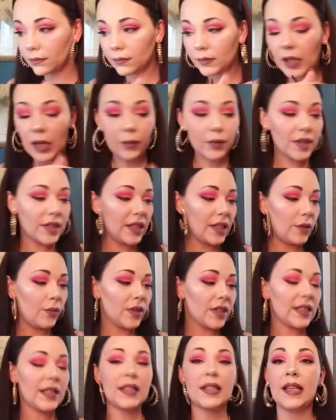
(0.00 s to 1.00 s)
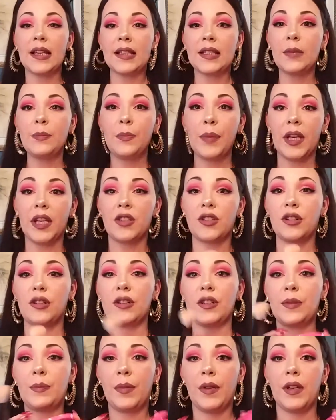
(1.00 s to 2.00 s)
I will see once I take some
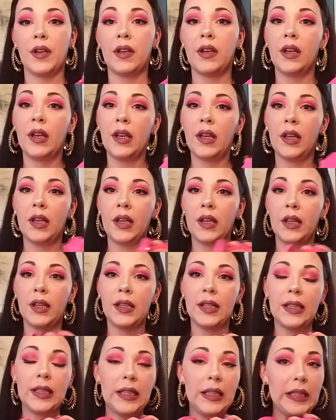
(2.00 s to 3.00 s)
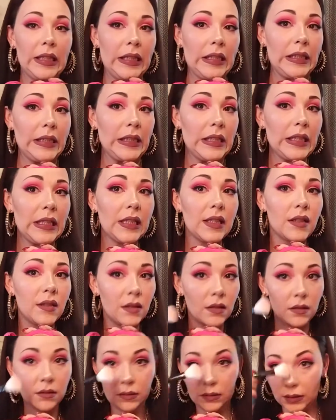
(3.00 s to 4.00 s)
pictures, but it is
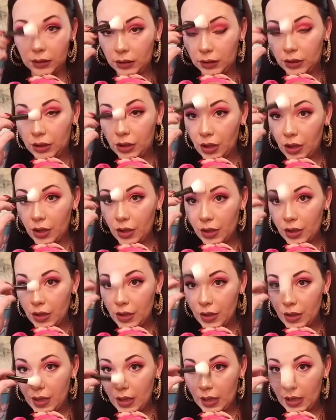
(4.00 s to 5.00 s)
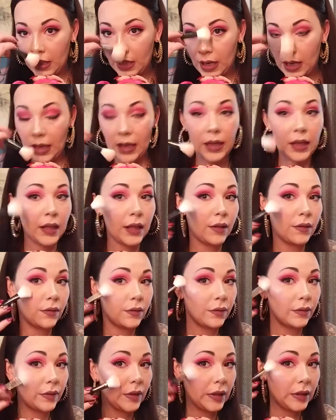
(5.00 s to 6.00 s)
darker than I
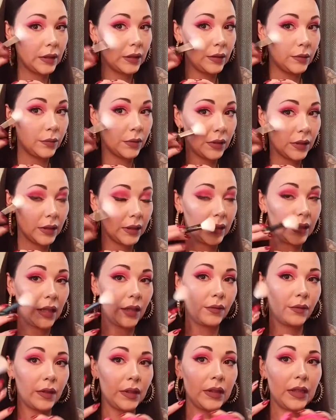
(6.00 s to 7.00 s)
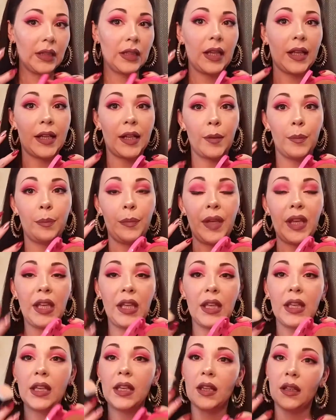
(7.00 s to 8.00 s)
really wanted. I really like a
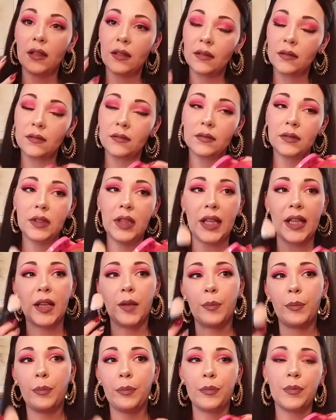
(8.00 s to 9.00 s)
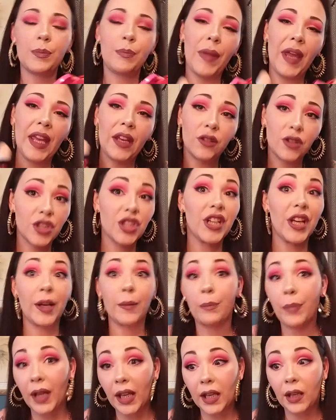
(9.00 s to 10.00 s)
pink, like a pale
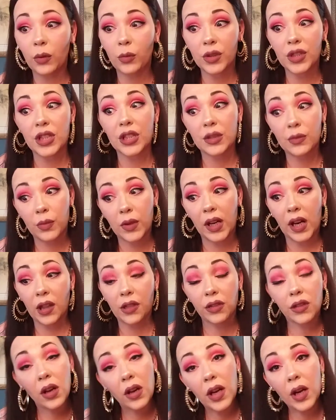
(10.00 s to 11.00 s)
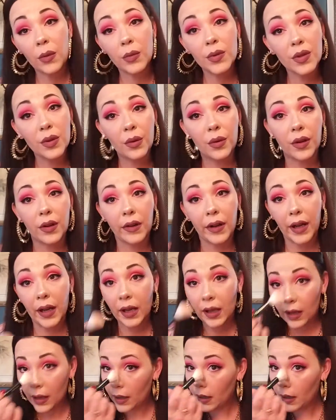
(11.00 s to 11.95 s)
champagne, which is what I thought I was ordering.